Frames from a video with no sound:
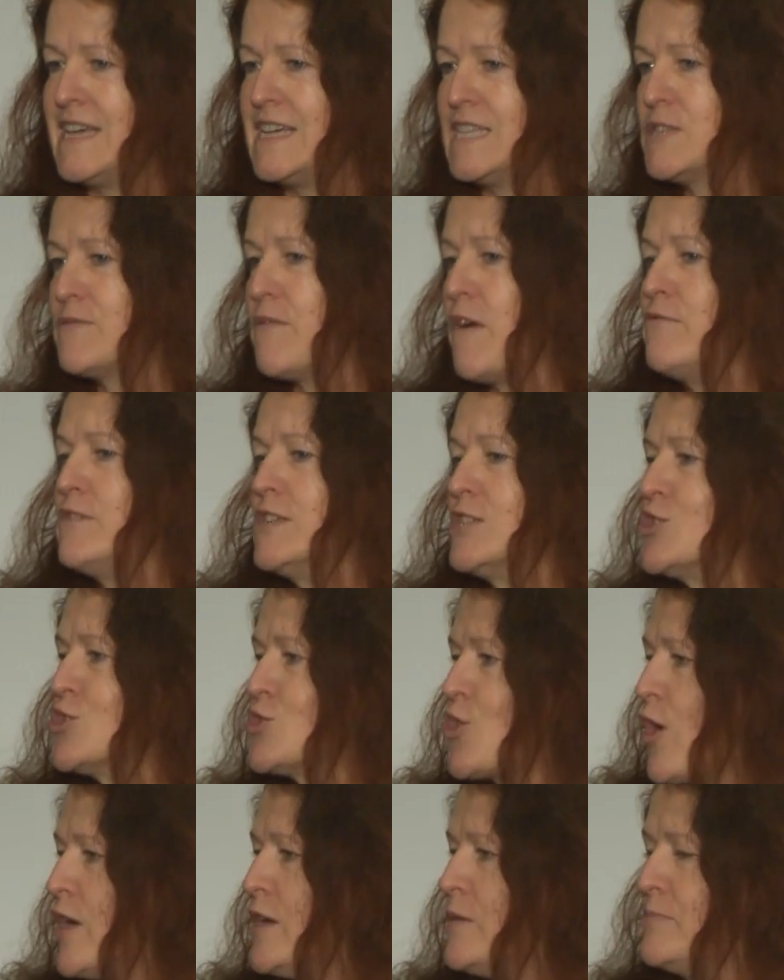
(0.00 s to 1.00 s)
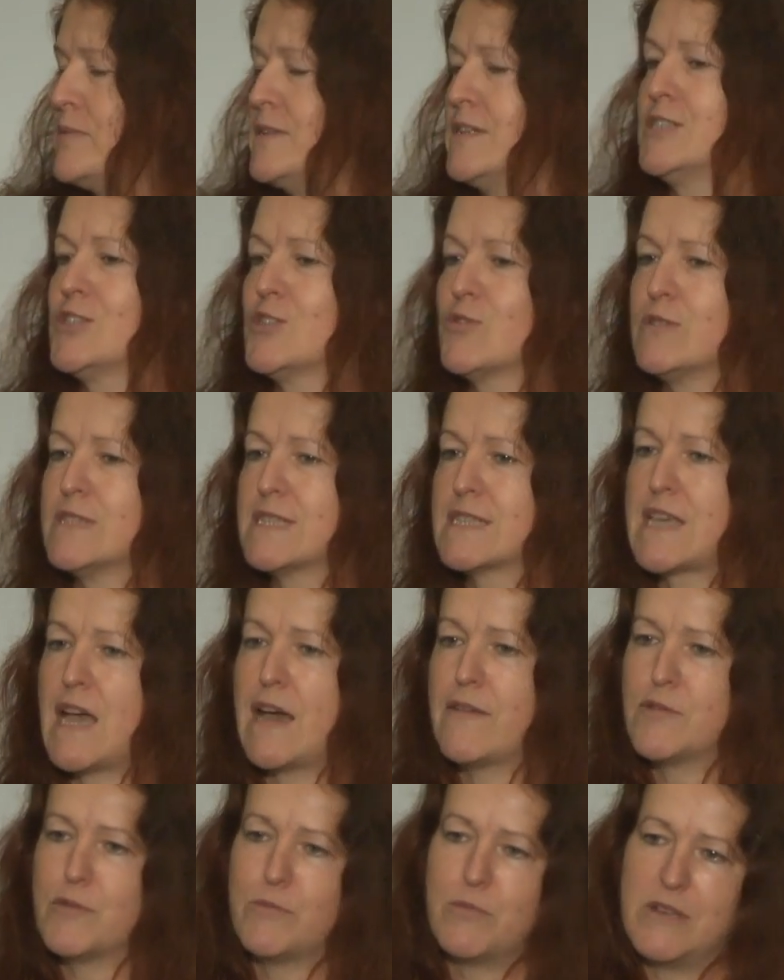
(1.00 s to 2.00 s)
it's very enjoyable to
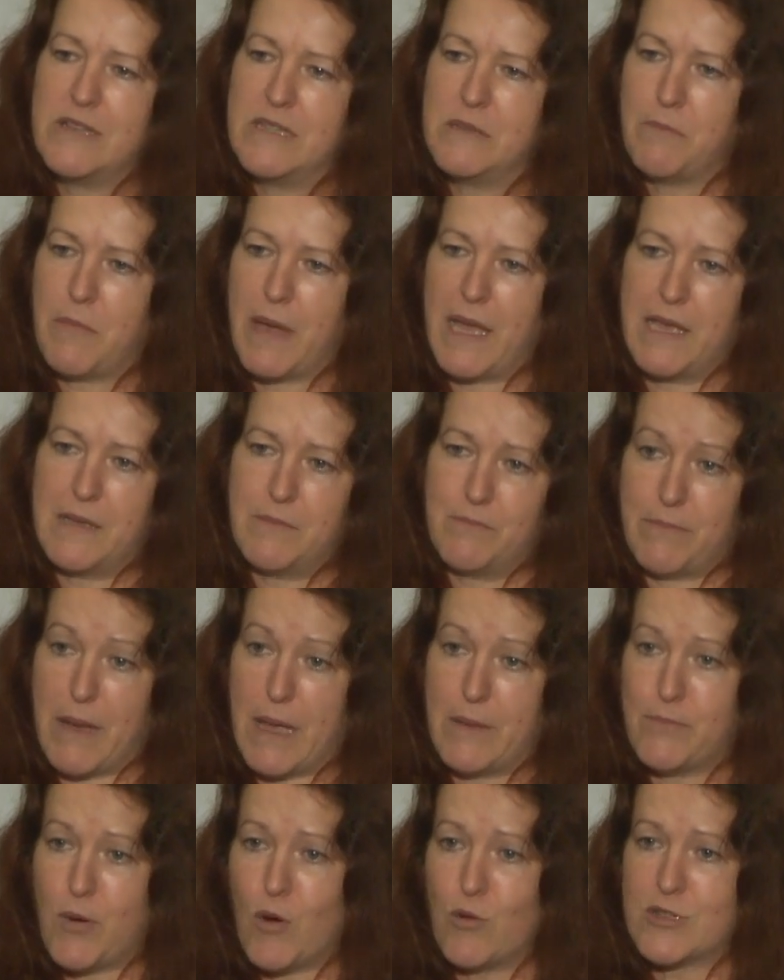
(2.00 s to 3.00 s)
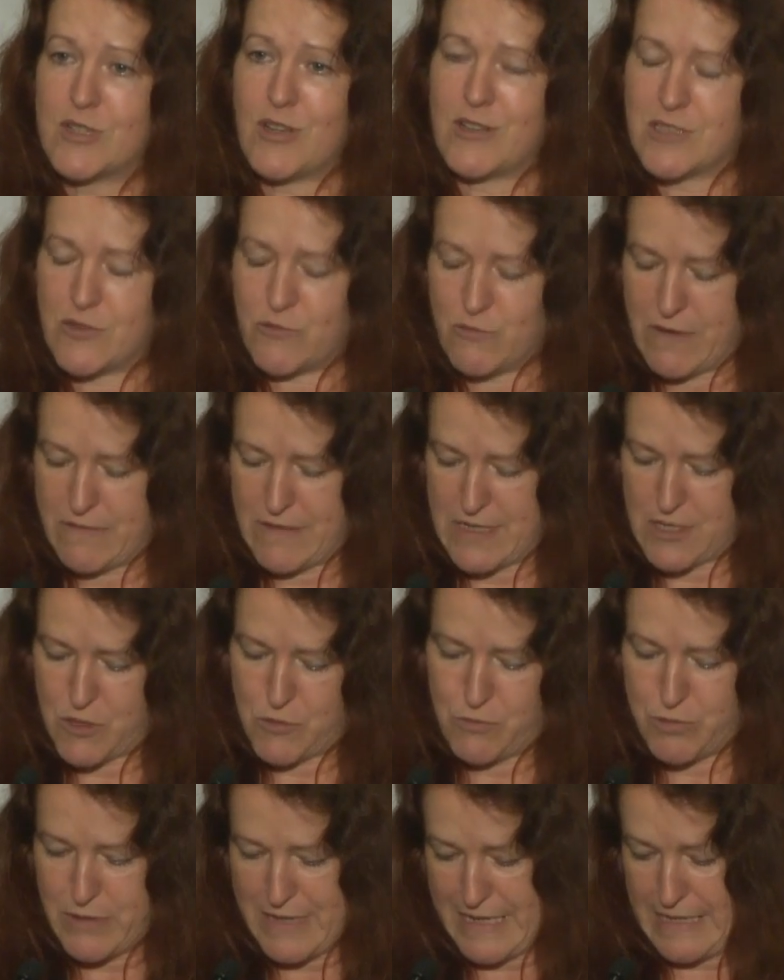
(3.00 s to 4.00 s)
discover Berlin by, by boat on the River
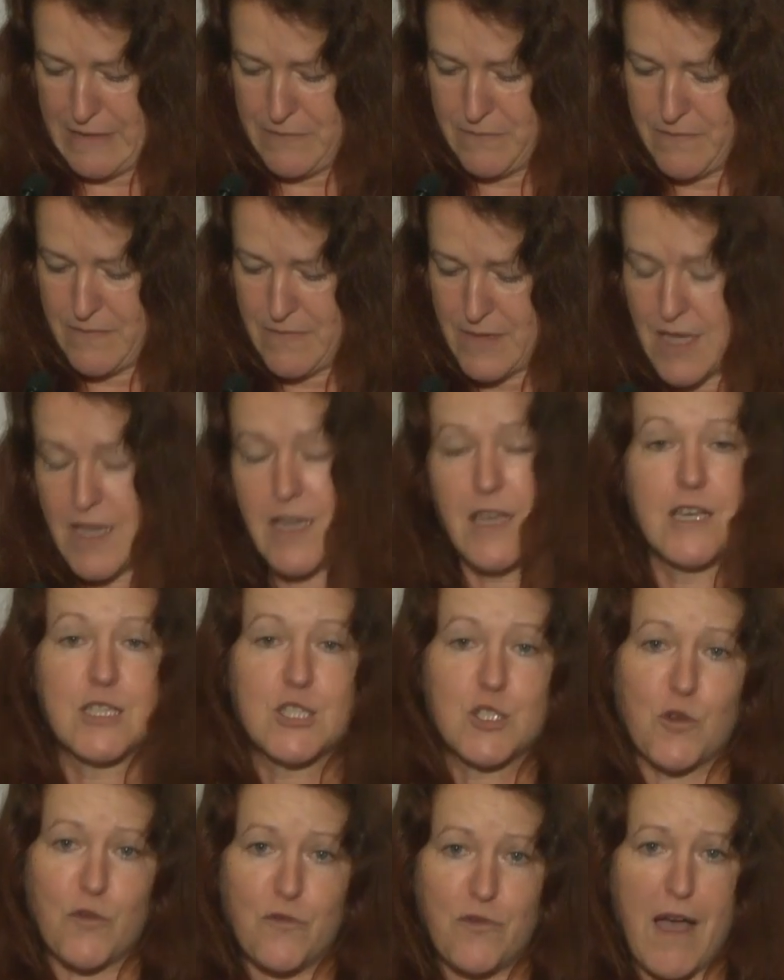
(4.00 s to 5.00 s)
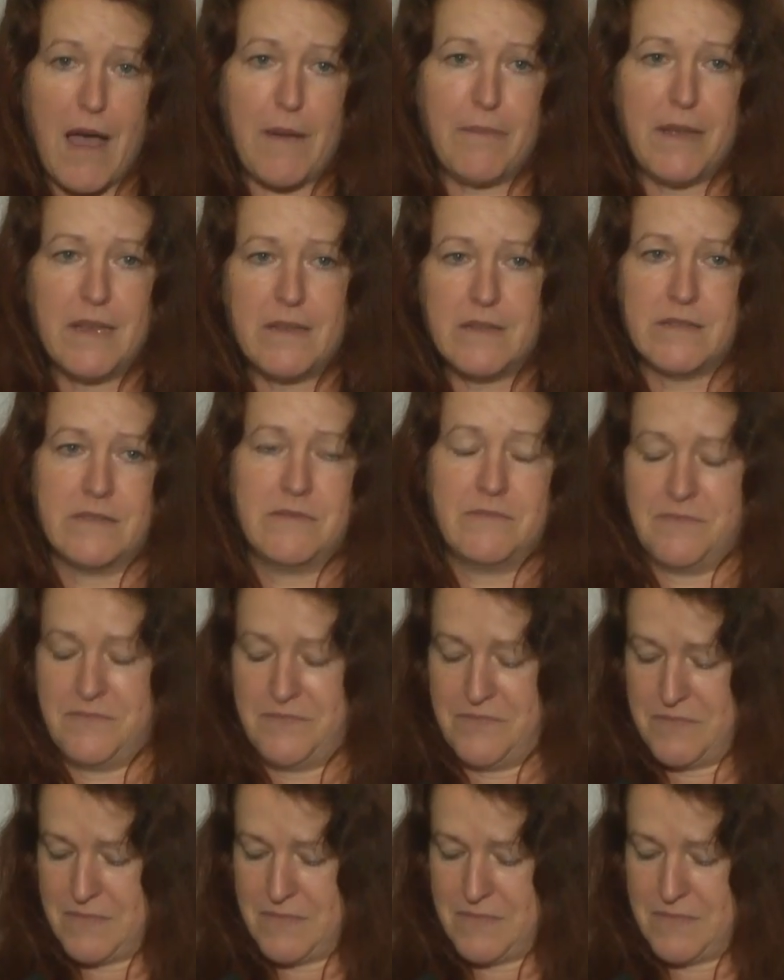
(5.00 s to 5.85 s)
Spree. So far Berlin.